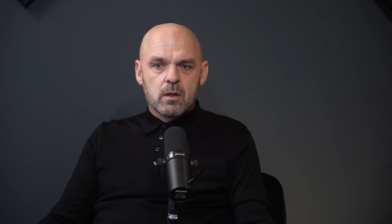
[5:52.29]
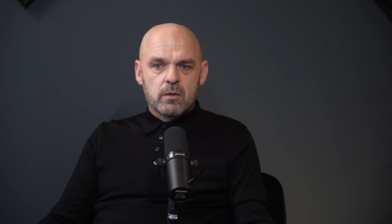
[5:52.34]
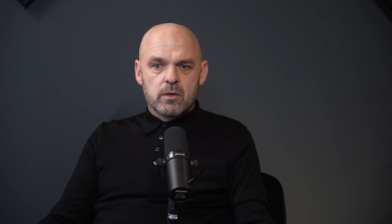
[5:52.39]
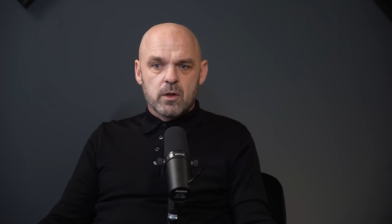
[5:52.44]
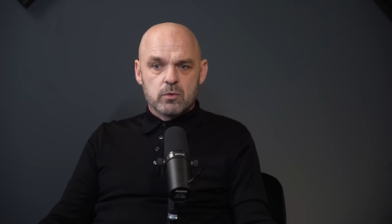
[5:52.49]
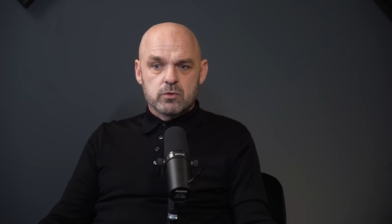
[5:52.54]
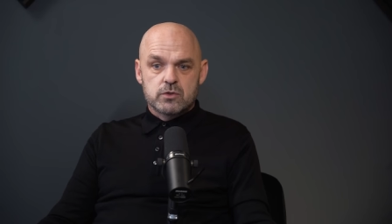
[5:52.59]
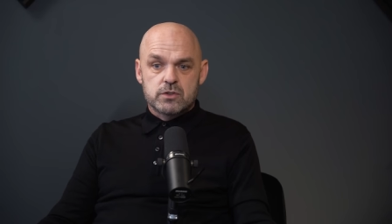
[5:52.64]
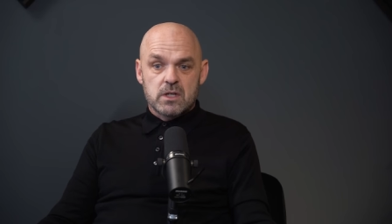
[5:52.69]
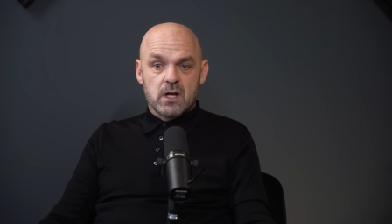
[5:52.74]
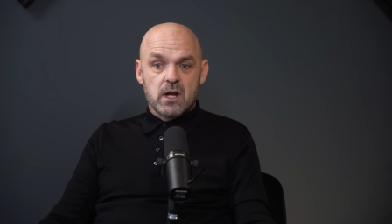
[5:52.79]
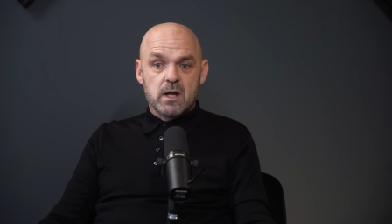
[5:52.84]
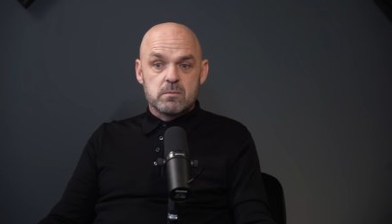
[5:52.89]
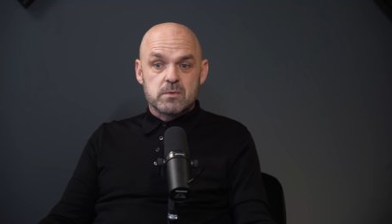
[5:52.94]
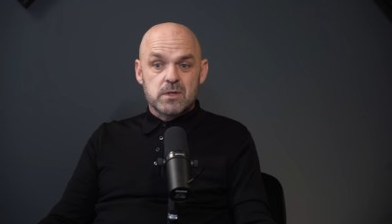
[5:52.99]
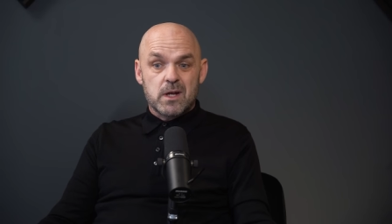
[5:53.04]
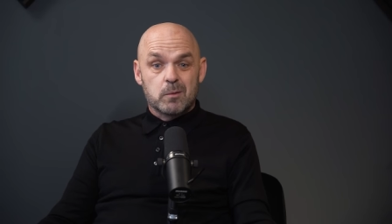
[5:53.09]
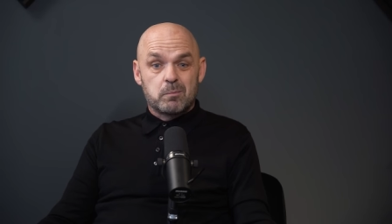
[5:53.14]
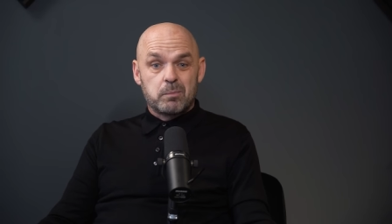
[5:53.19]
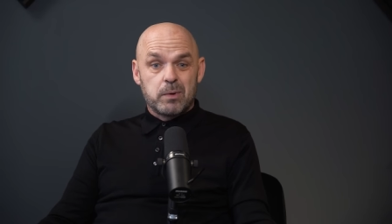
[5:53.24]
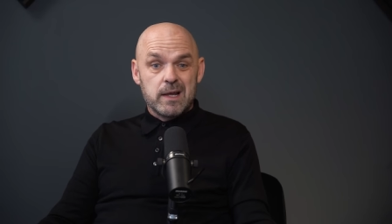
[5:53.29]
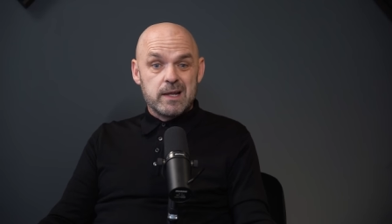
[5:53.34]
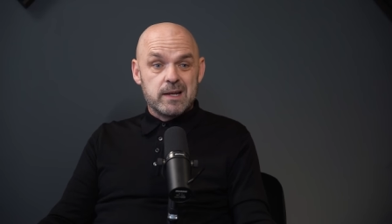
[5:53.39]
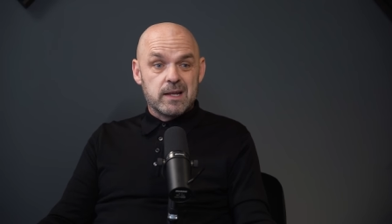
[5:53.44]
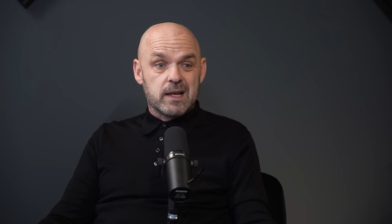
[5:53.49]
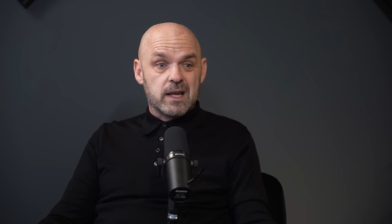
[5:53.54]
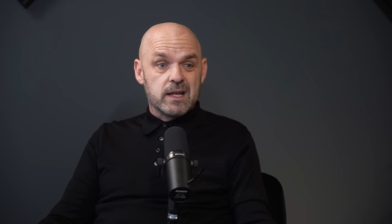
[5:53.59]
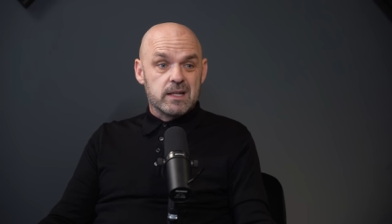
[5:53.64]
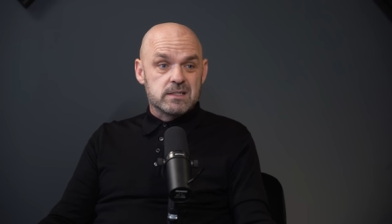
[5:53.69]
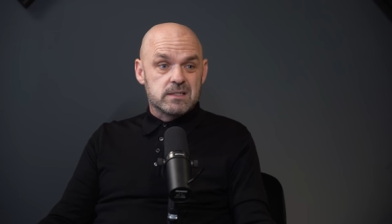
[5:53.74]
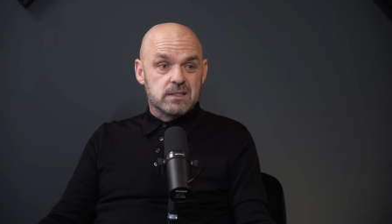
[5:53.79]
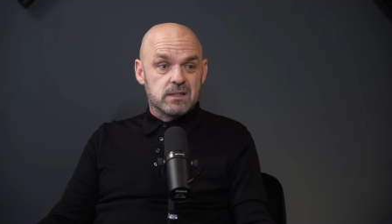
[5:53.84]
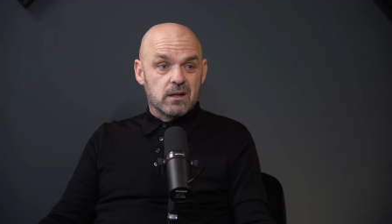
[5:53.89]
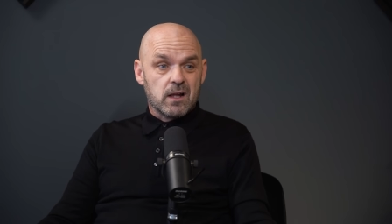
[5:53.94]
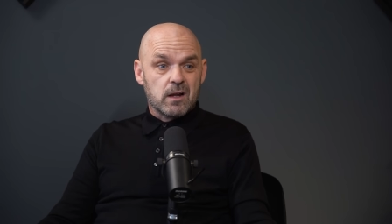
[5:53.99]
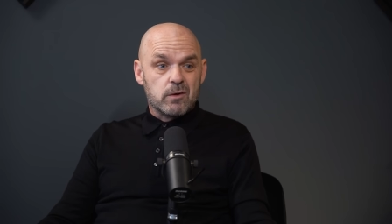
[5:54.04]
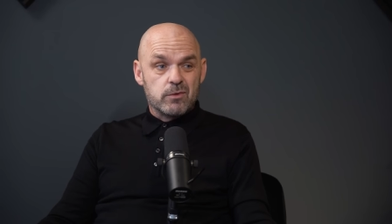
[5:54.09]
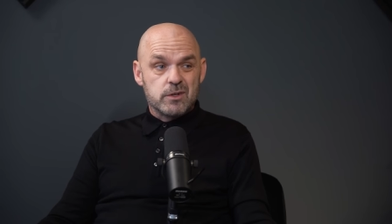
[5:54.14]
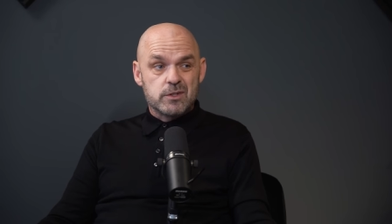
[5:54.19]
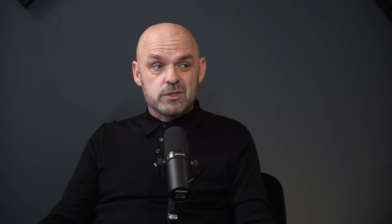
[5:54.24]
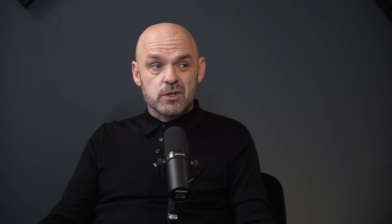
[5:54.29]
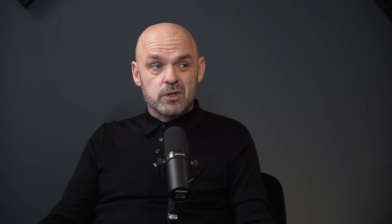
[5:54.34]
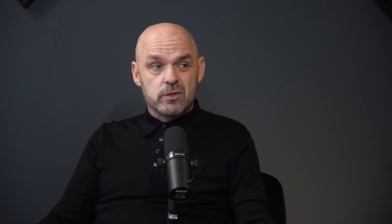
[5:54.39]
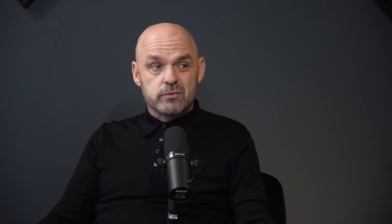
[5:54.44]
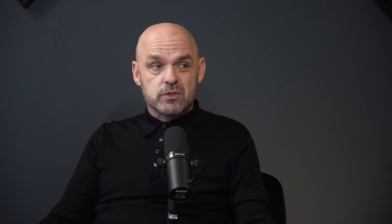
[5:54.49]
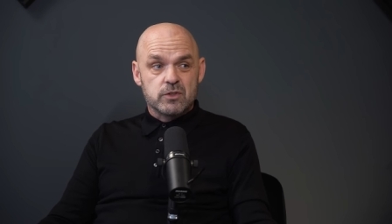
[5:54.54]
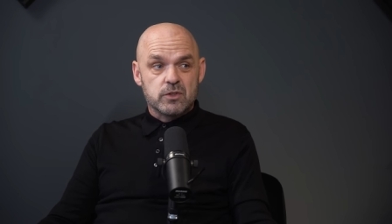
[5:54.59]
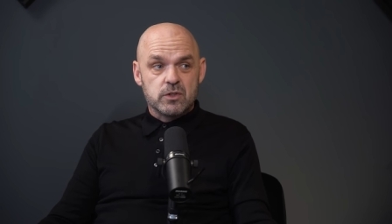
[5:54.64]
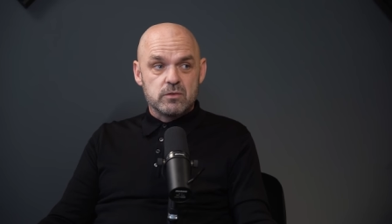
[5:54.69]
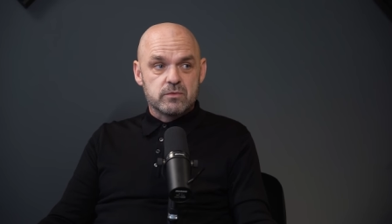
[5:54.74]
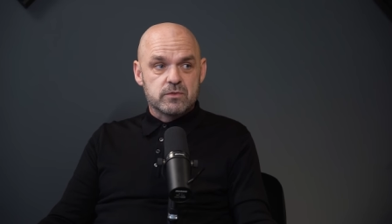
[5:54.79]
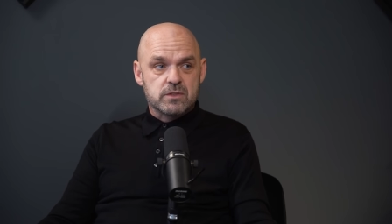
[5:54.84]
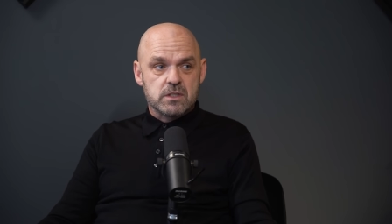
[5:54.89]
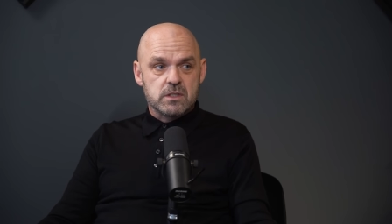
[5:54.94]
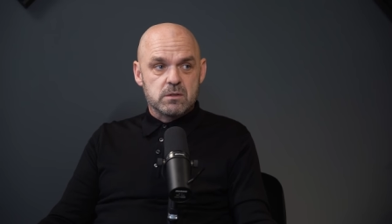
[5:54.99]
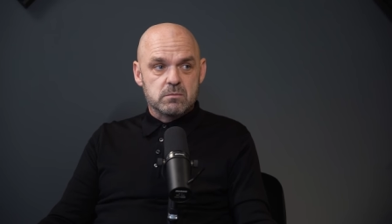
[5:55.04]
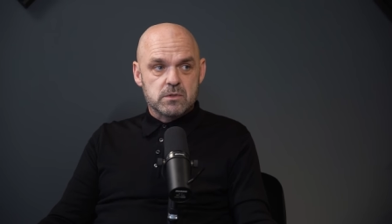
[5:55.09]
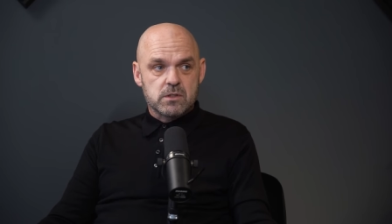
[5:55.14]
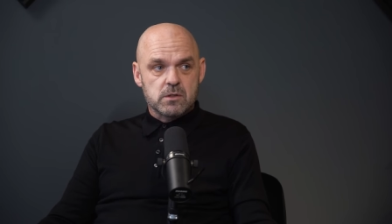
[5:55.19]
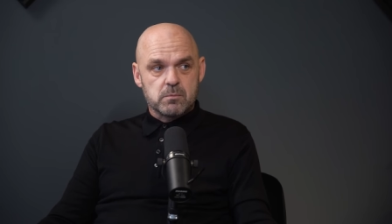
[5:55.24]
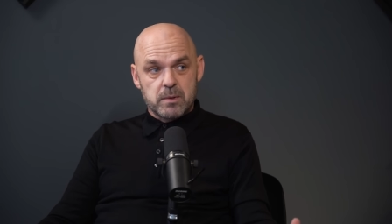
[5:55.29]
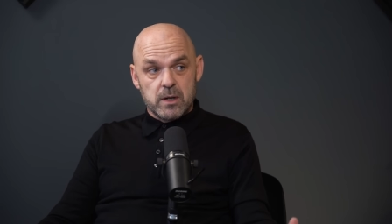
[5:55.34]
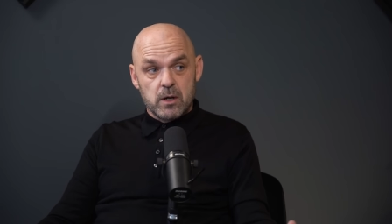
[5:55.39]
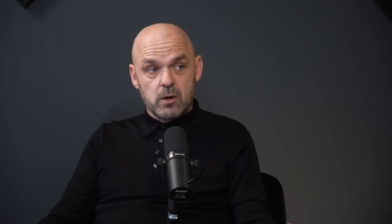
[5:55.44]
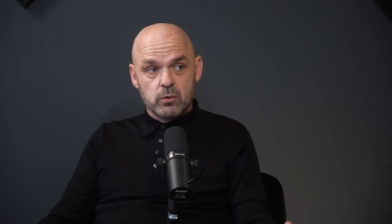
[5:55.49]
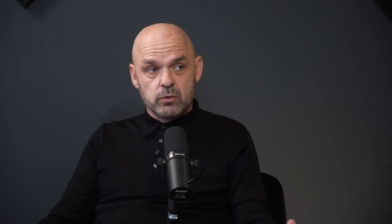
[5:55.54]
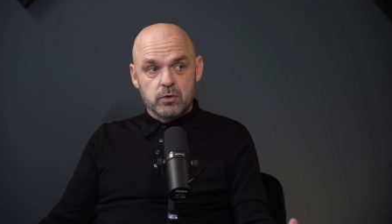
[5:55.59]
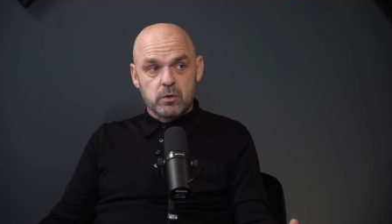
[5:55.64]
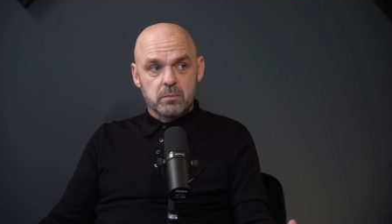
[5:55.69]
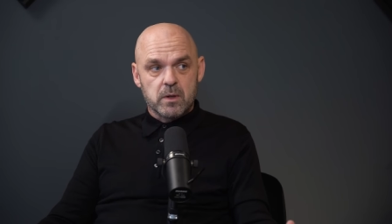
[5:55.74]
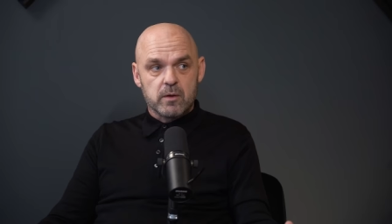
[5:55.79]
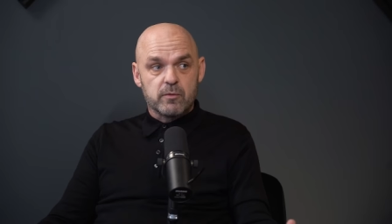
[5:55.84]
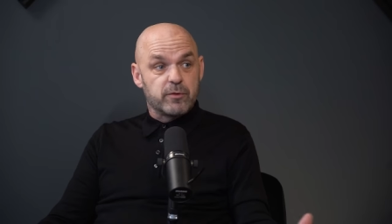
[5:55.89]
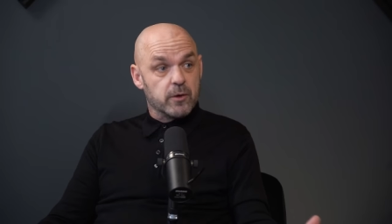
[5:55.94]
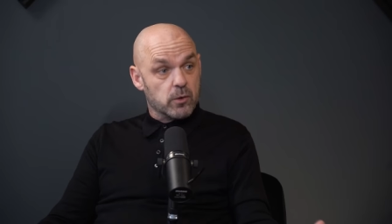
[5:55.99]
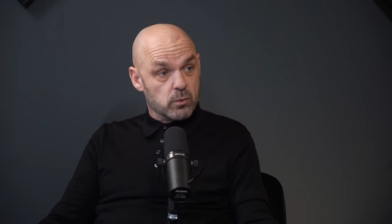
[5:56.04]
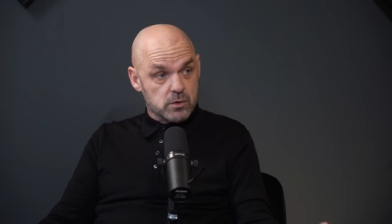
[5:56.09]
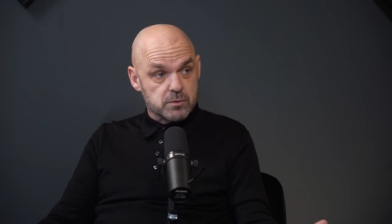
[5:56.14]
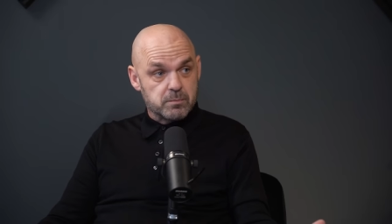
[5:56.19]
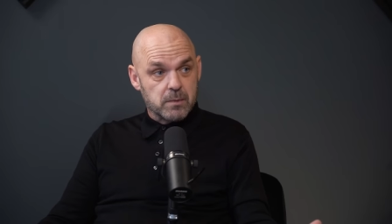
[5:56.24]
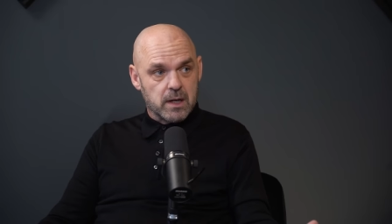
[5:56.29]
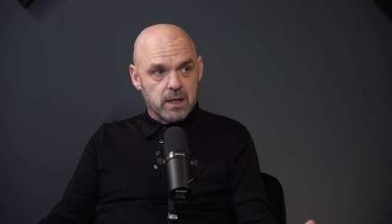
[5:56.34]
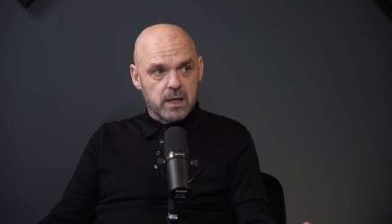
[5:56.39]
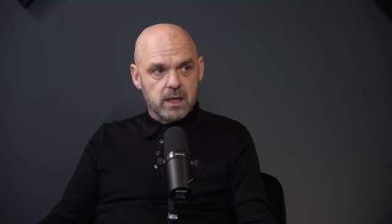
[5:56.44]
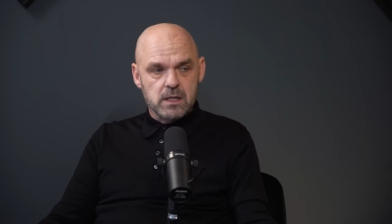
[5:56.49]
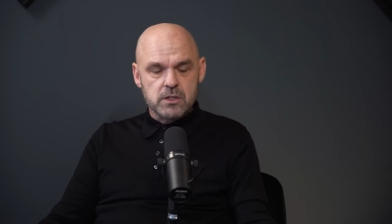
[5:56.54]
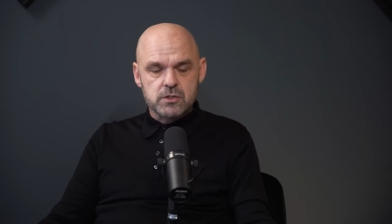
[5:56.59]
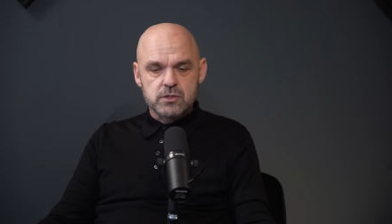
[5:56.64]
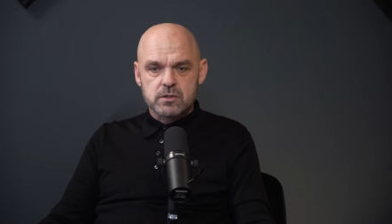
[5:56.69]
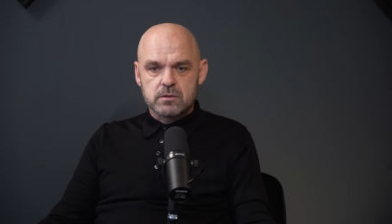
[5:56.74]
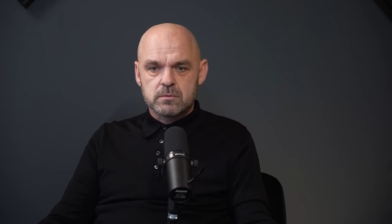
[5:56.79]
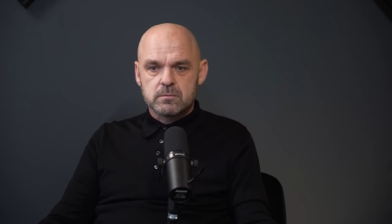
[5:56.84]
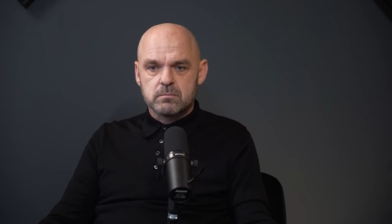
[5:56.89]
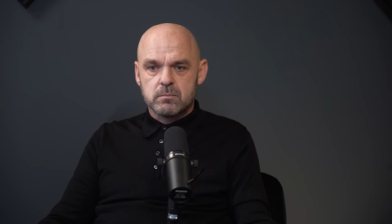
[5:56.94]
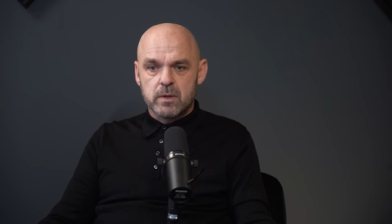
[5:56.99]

those types, I'd played against in like reserves and youth teams. They're a bit older than me. Phil was my age.